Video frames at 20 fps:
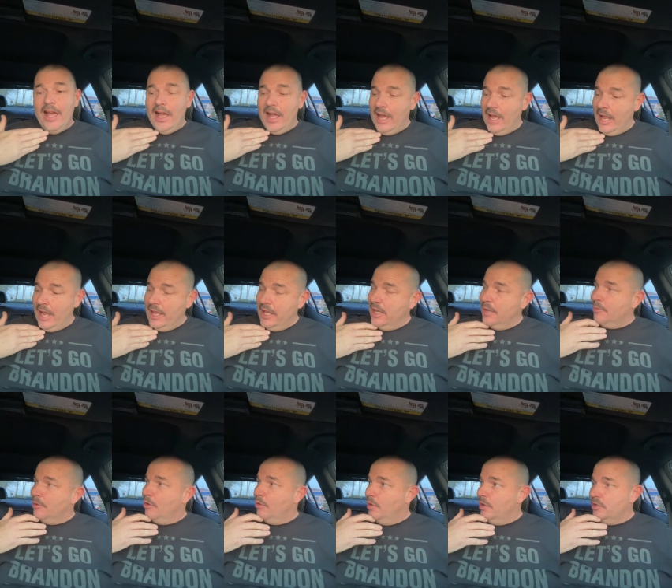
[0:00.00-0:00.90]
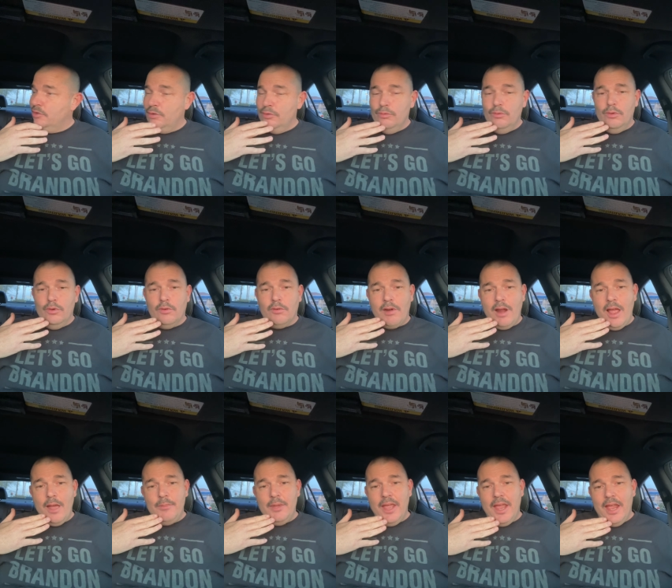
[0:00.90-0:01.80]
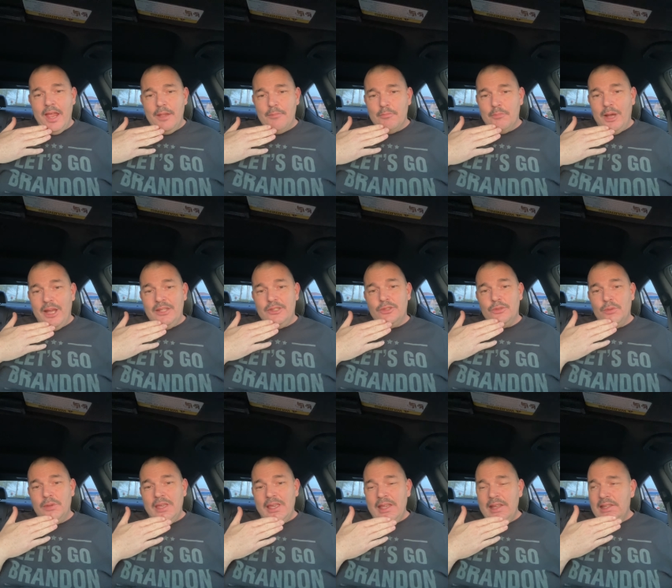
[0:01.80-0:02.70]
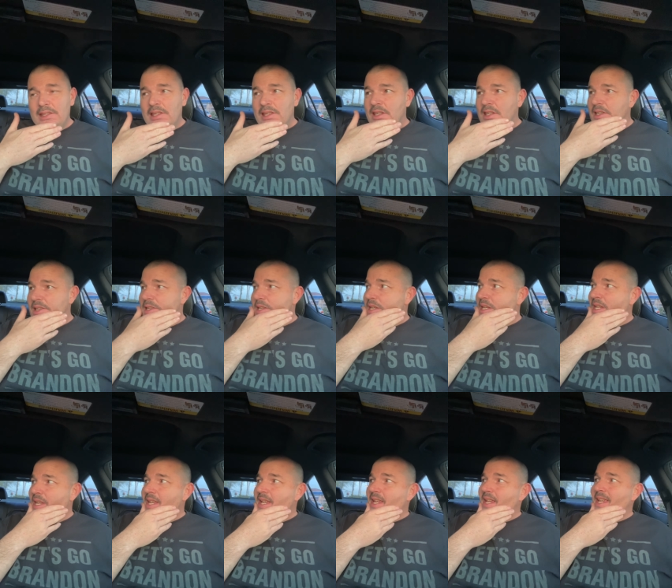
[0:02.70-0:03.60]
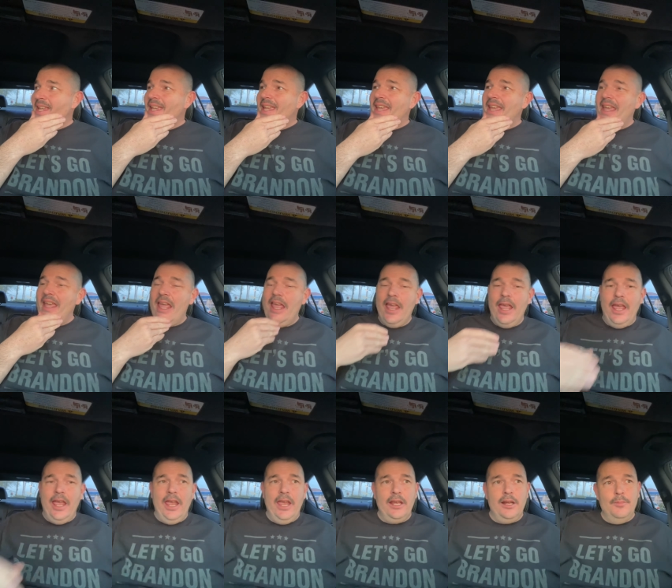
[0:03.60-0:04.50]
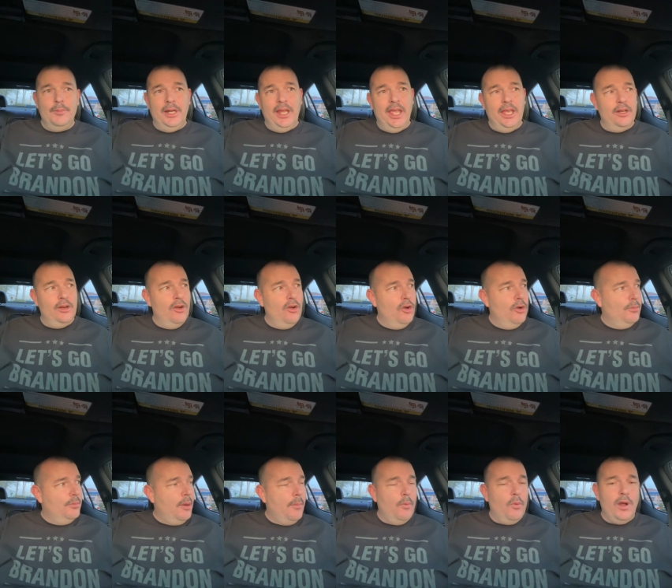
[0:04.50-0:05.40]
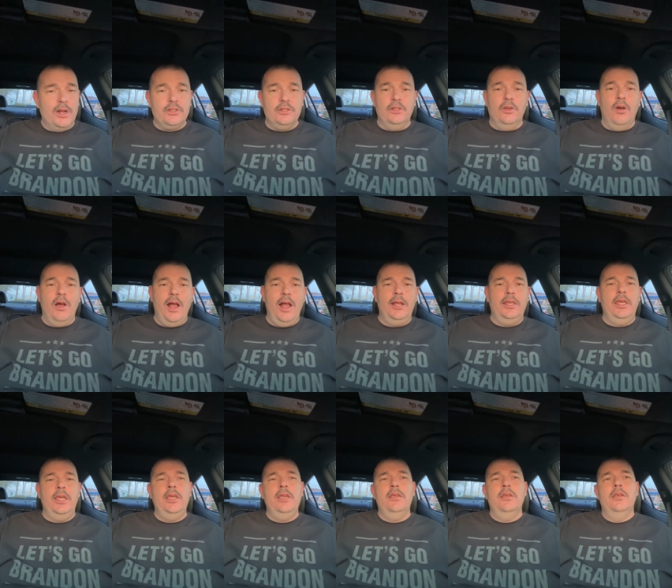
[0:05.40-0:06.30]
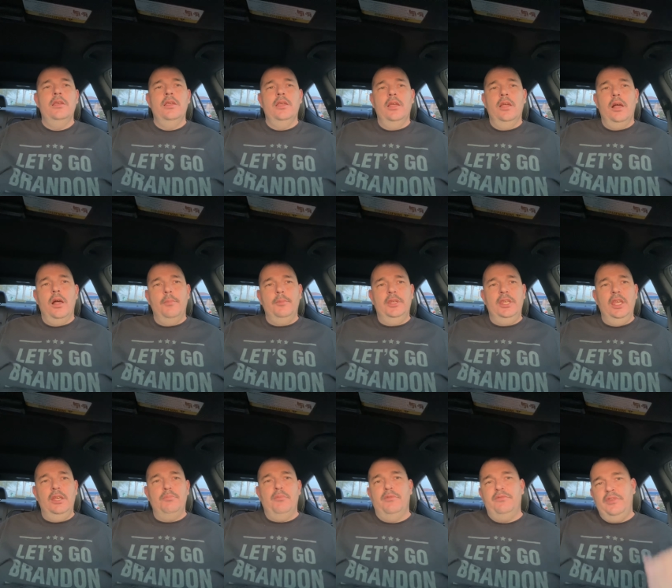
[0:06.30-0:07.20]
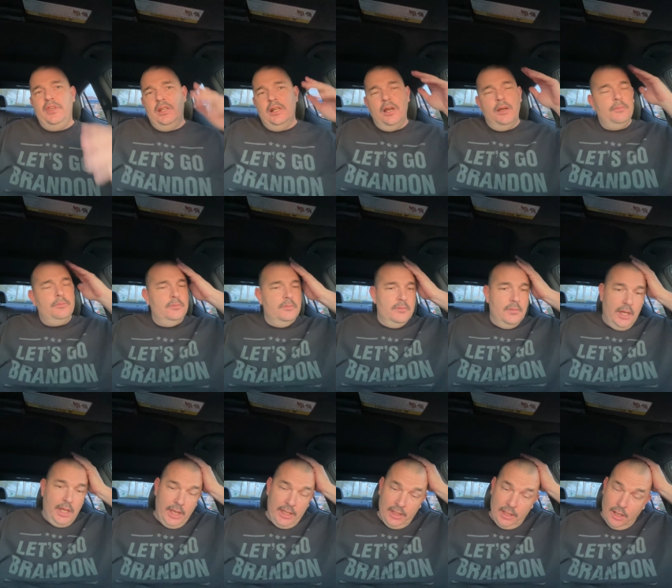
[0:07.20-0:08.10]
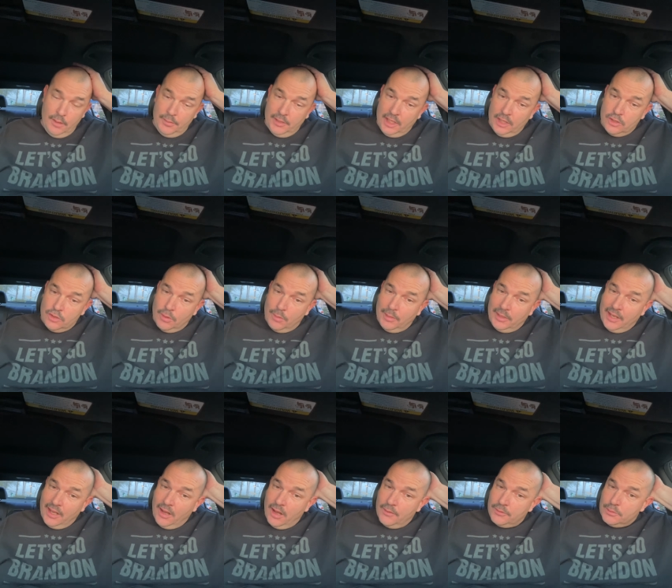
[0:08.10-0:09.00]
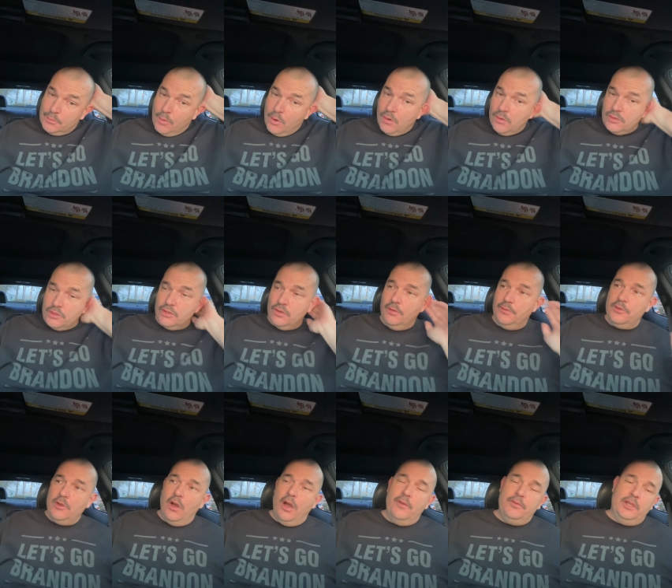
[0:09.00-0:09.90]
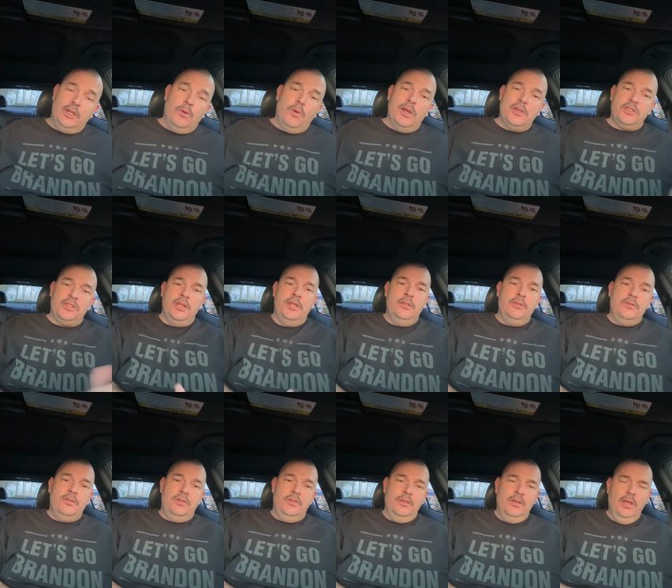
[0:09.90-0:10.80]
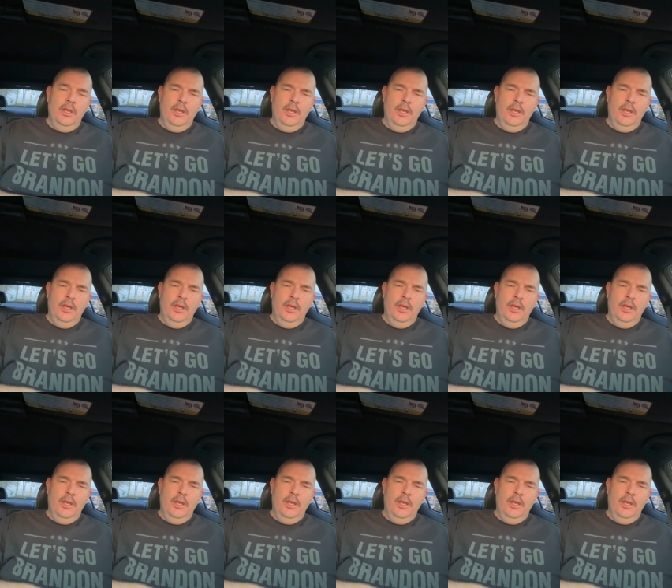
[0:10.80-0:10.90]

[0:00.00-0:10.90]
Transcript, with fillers: I am going to grab a bite to eat and I'm gonna head home. I'm gonna watch a little hockey. I'm gonna kick my feet up and I'm gonna enjoy my day off tomorrow. So if y'all have any questions,